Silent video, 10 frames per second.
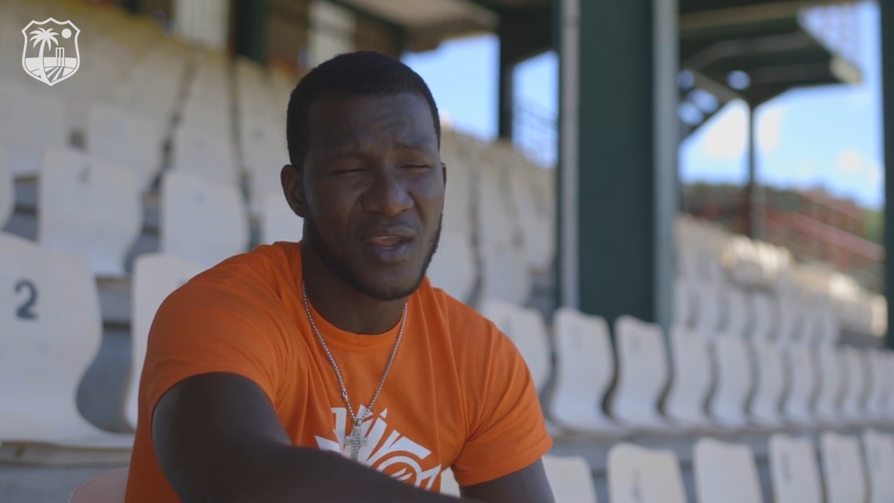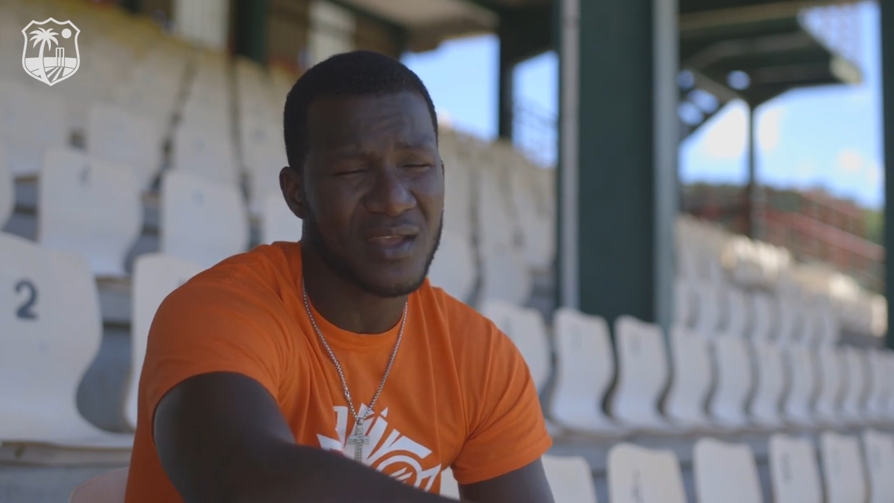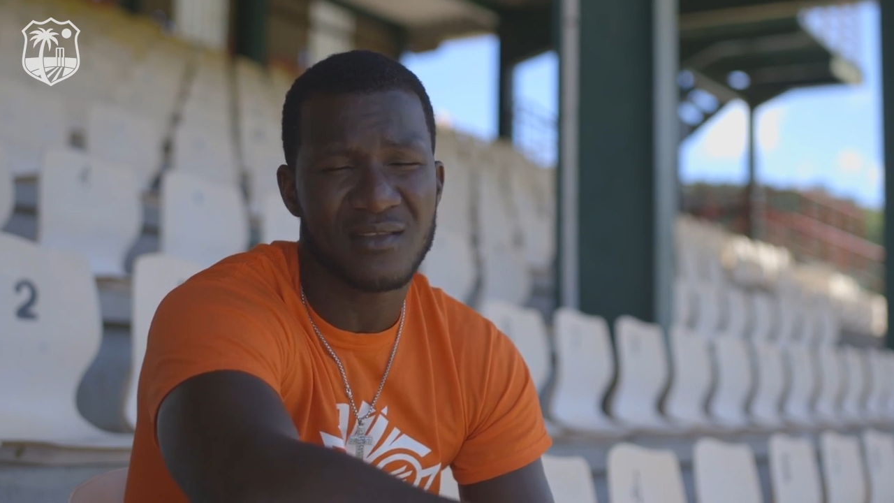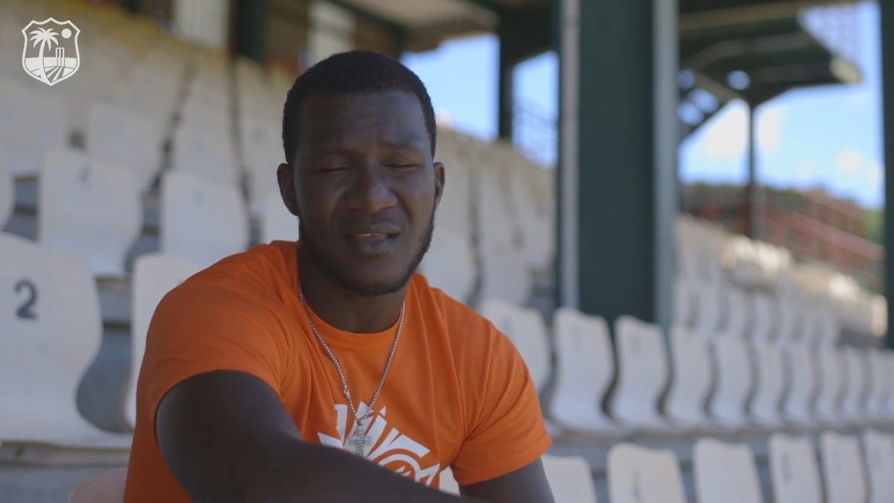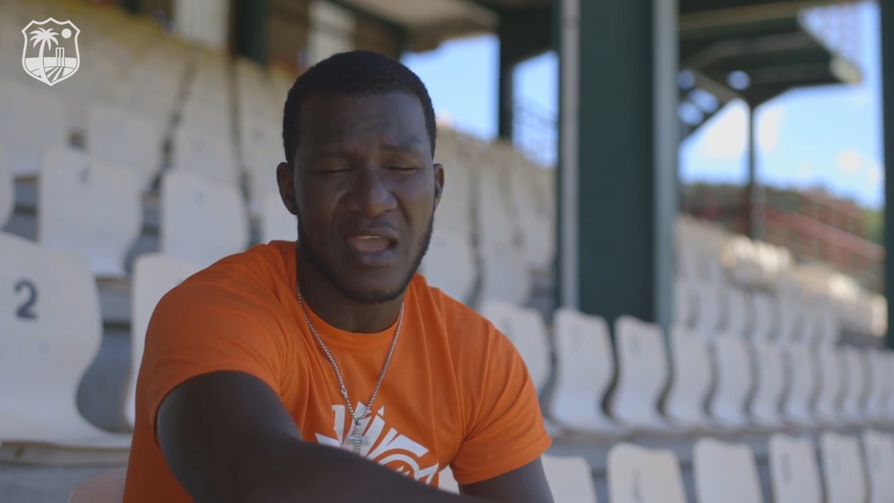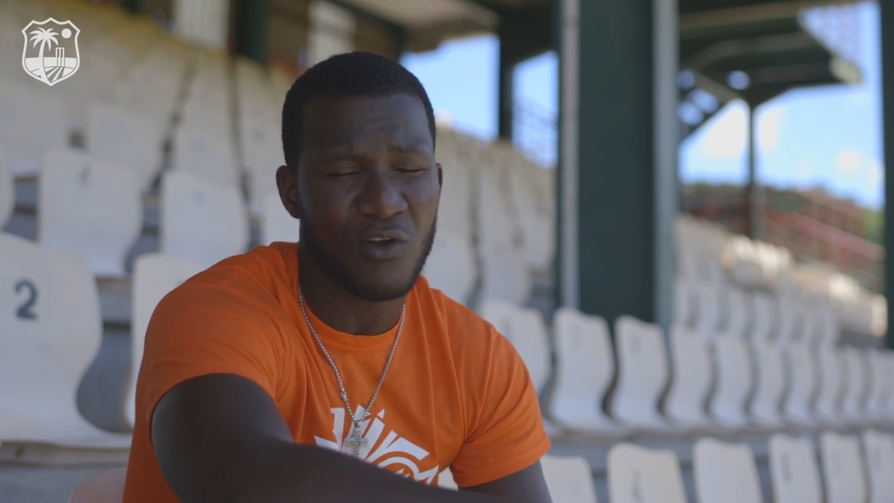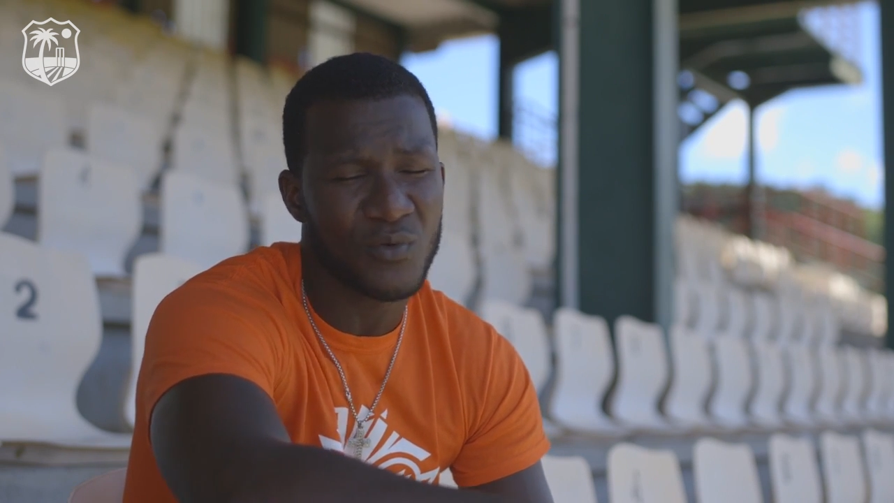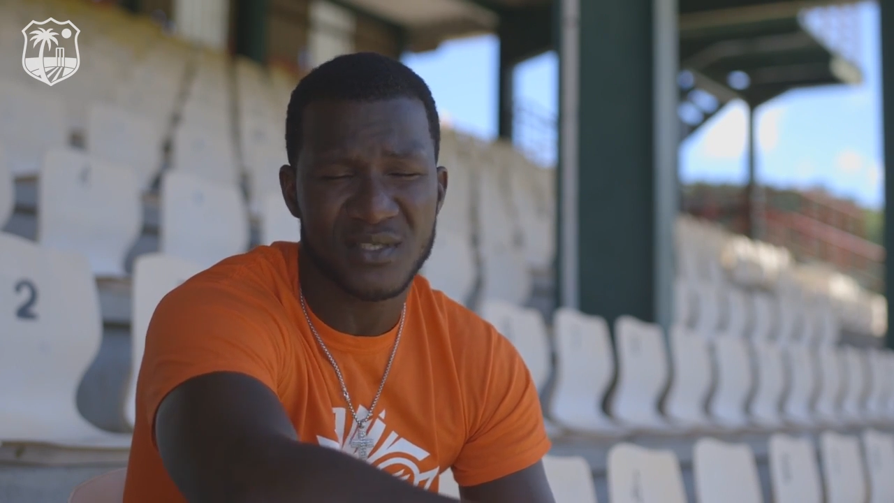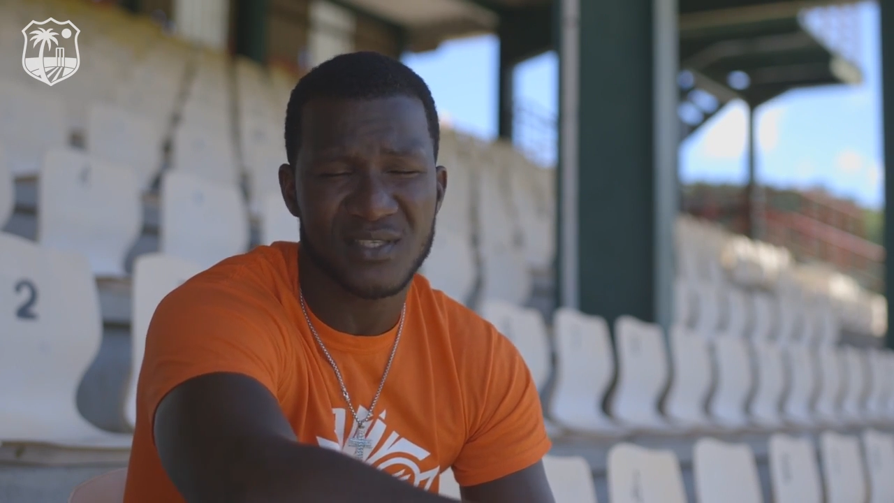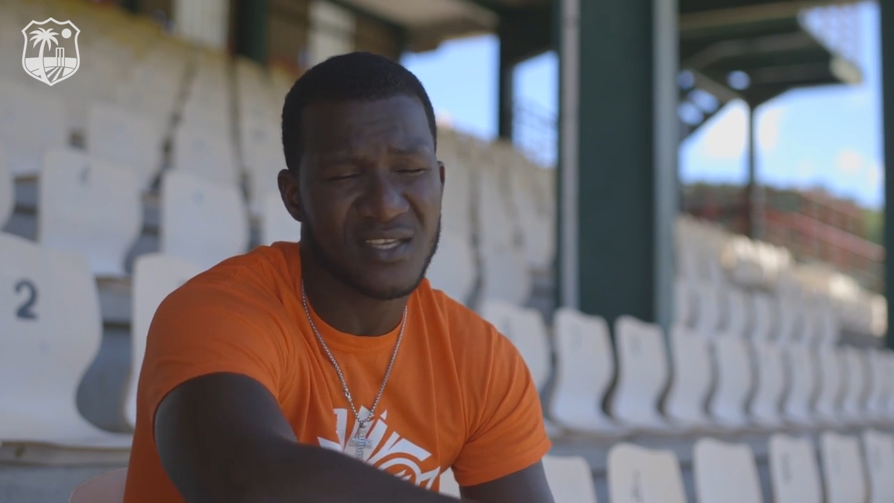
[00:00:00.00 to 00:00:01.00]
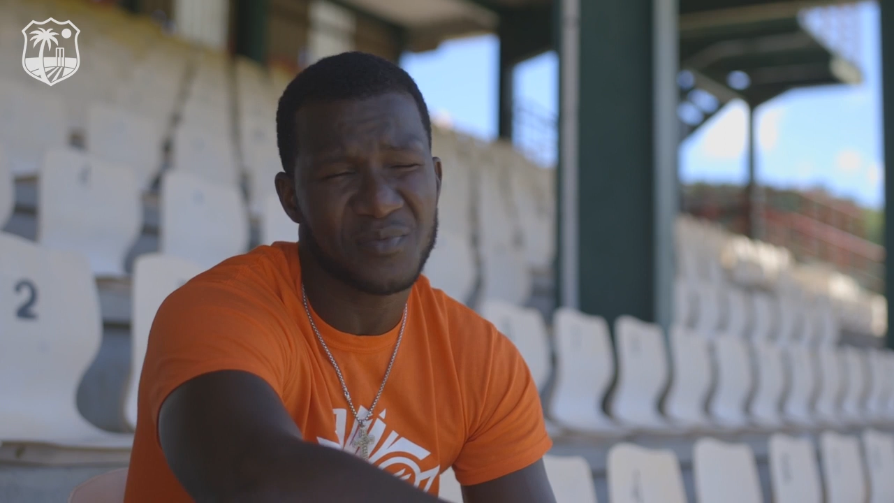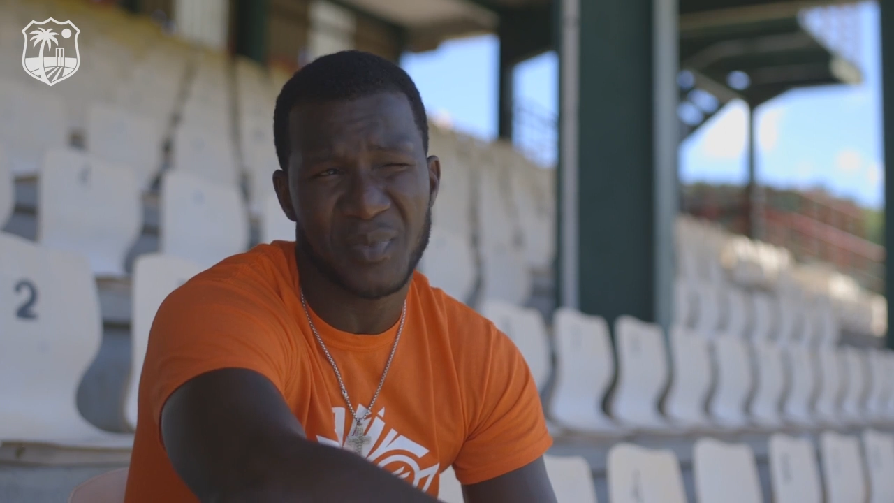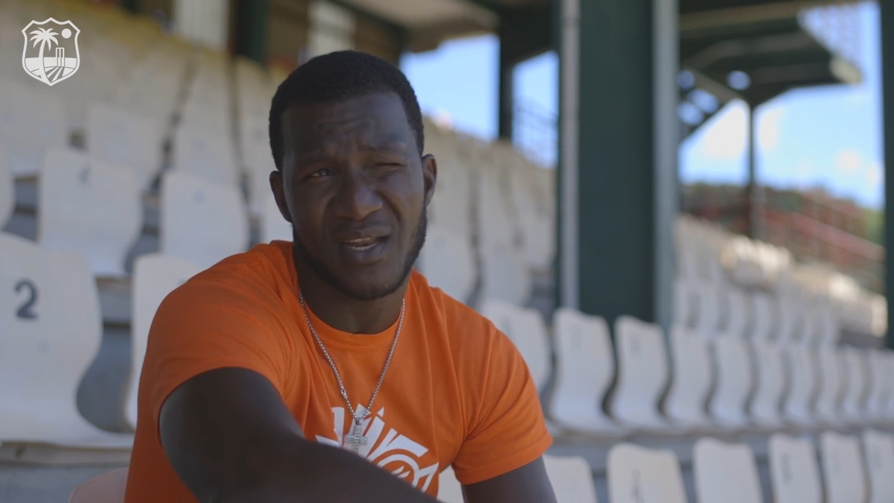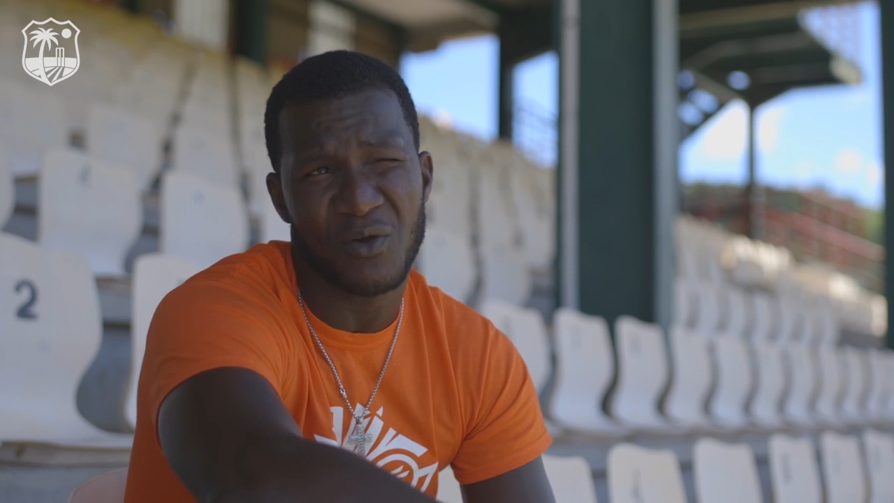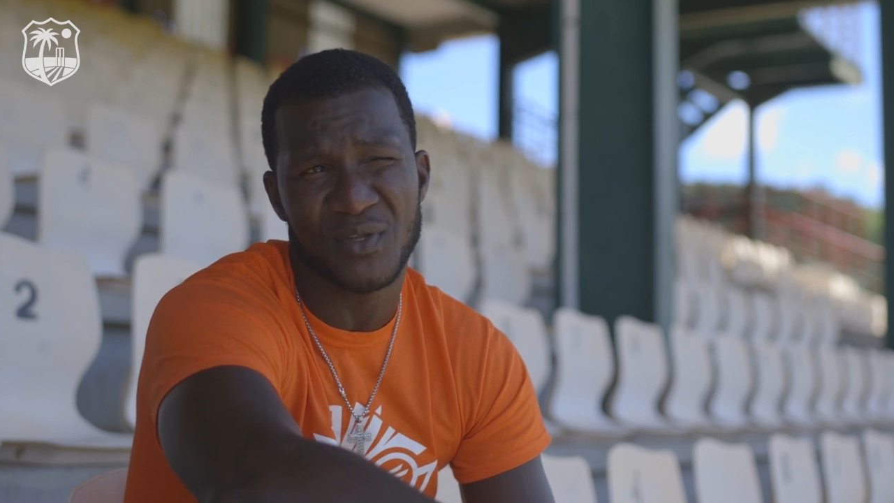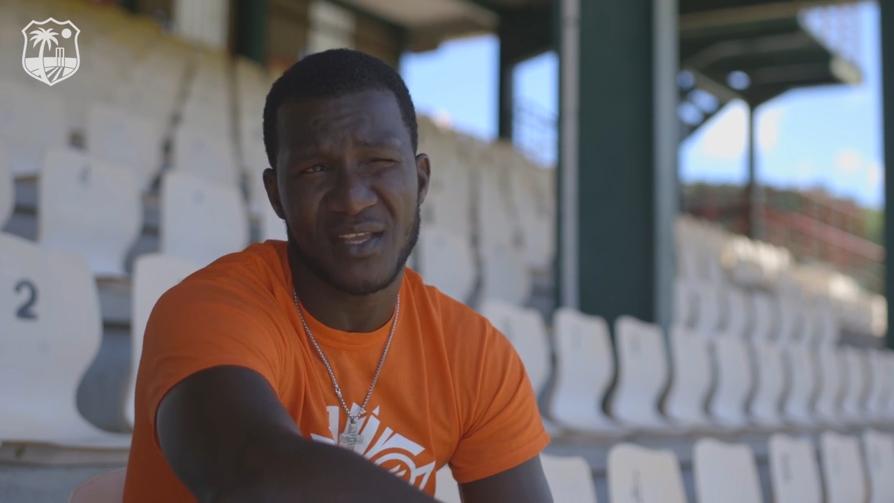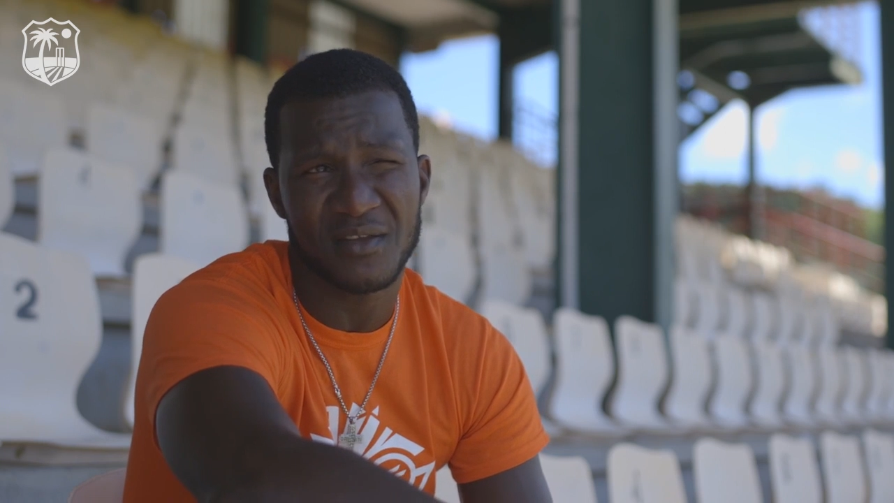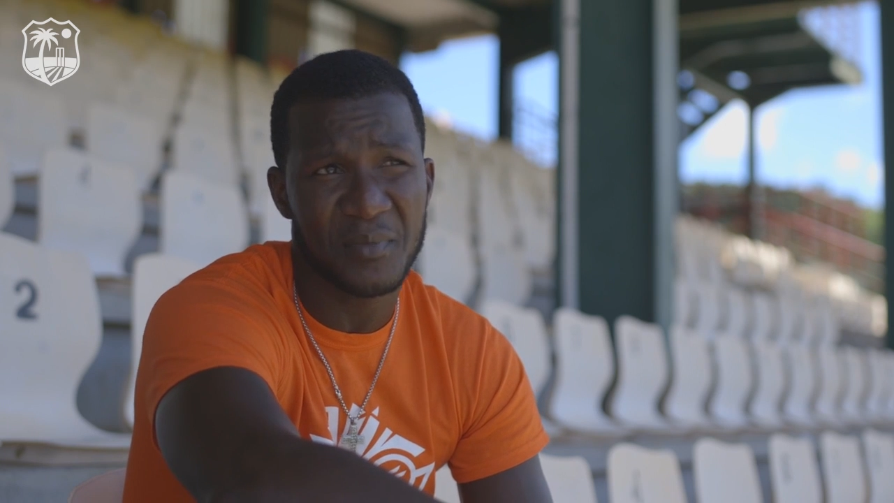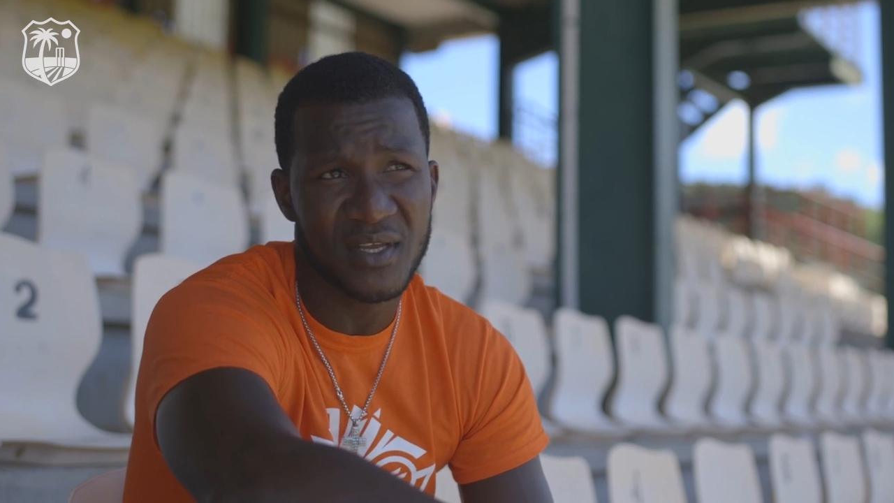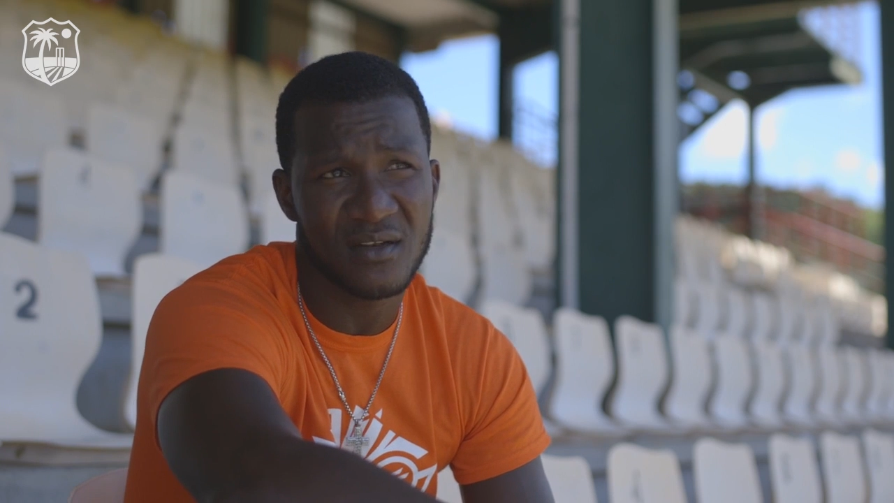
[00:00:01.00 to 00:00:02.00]
Cricket is, I always say, is played out there
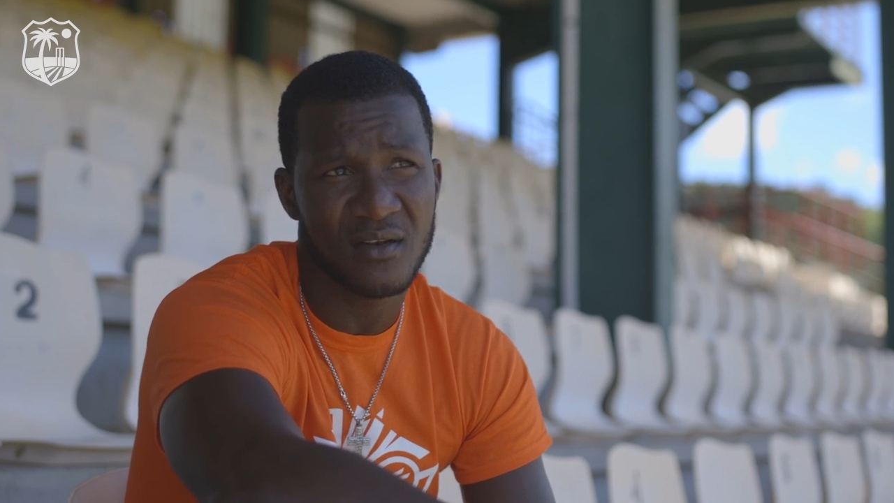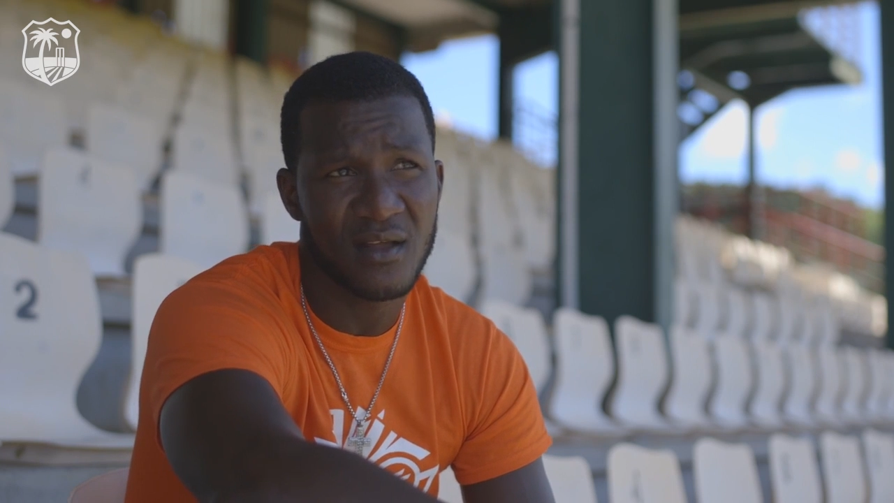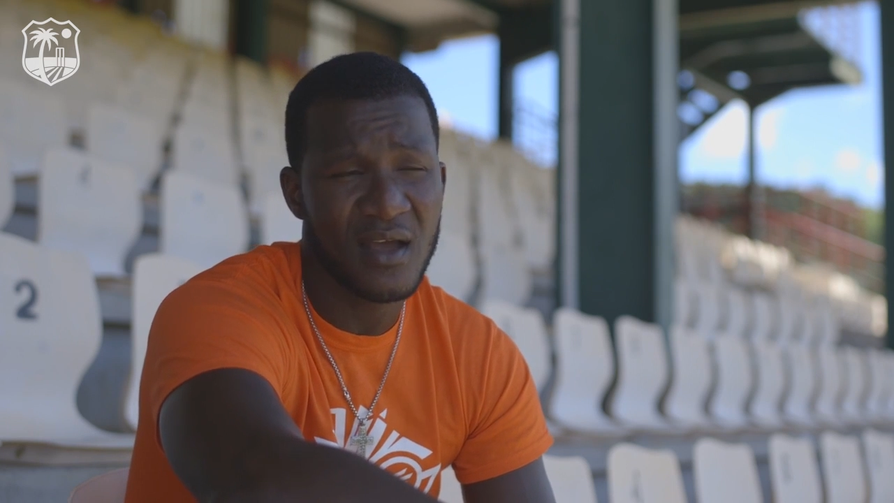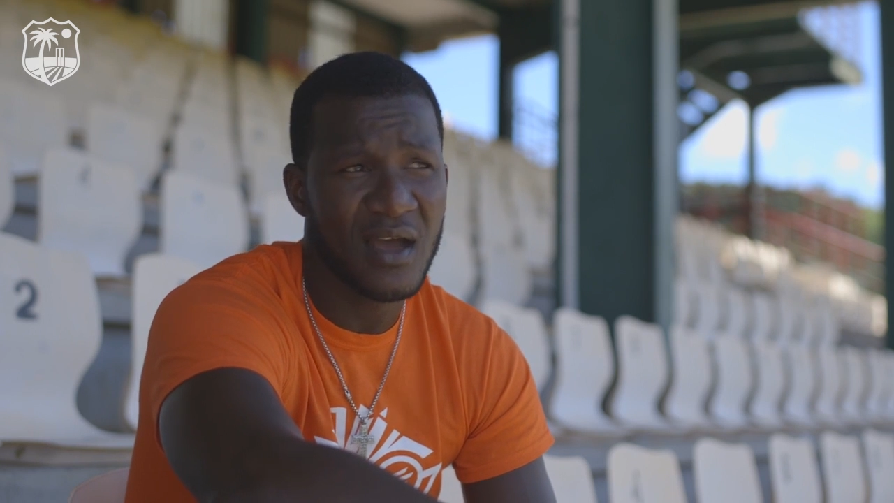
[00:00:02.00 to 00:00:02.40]
in the middle.